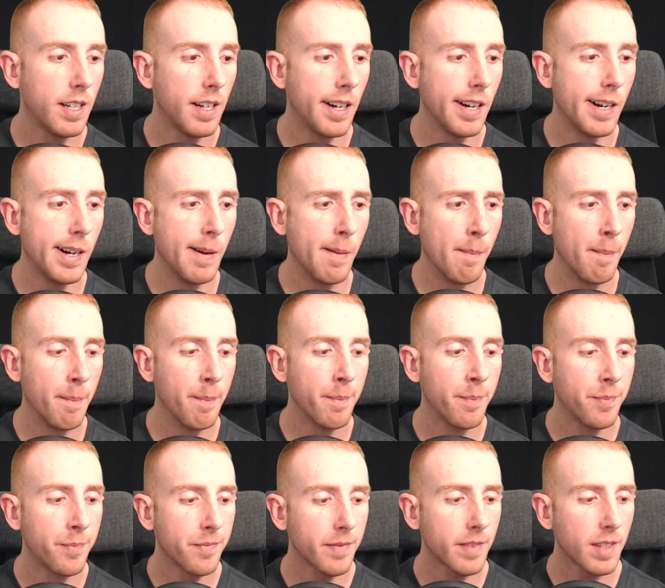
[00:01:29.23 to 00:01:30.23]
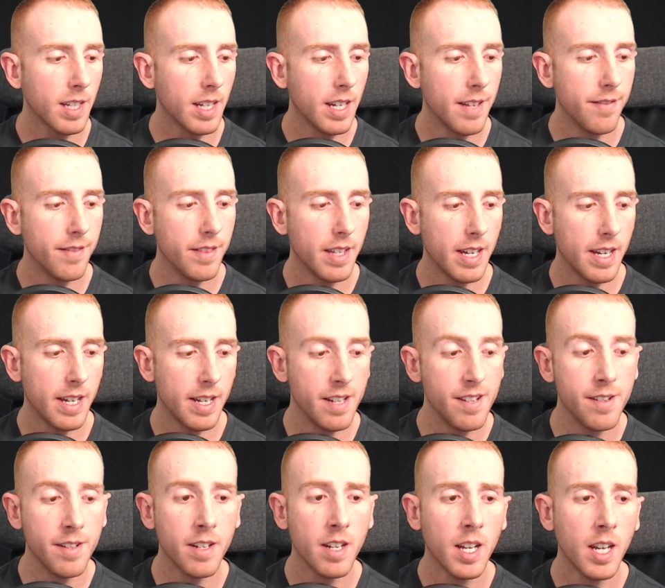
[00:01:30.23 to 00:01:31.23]
And
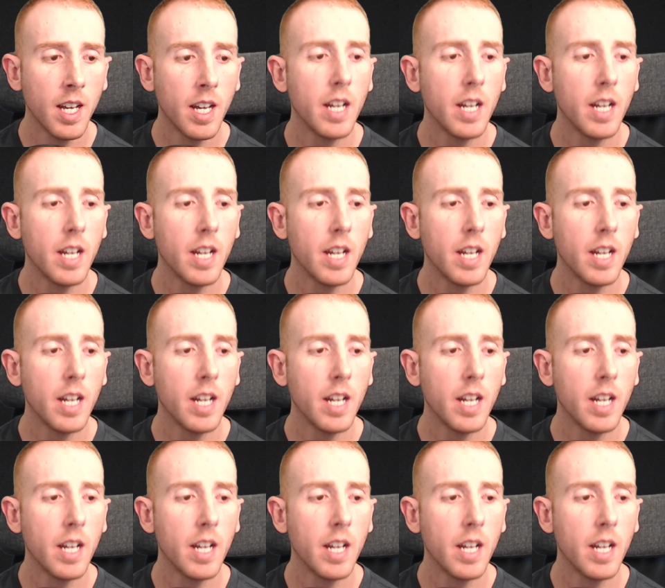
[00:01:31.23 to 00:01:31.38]
then